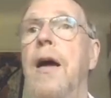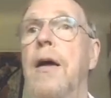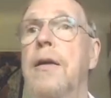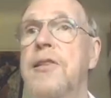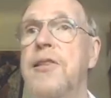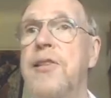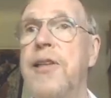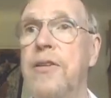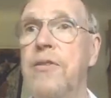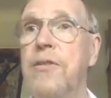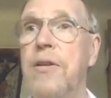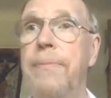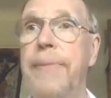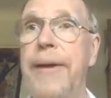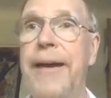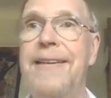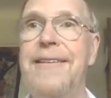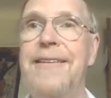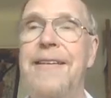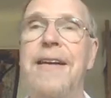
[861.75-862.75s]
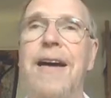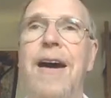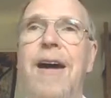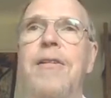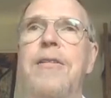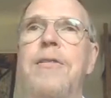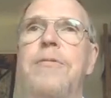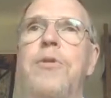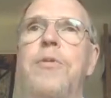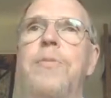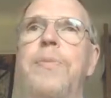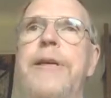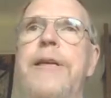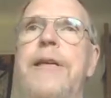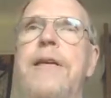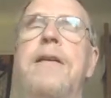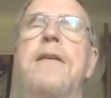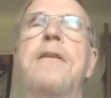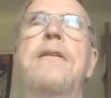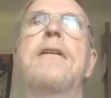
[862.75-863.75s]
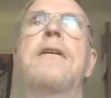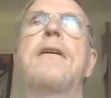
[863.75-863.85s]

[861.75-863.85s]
a central bank account would be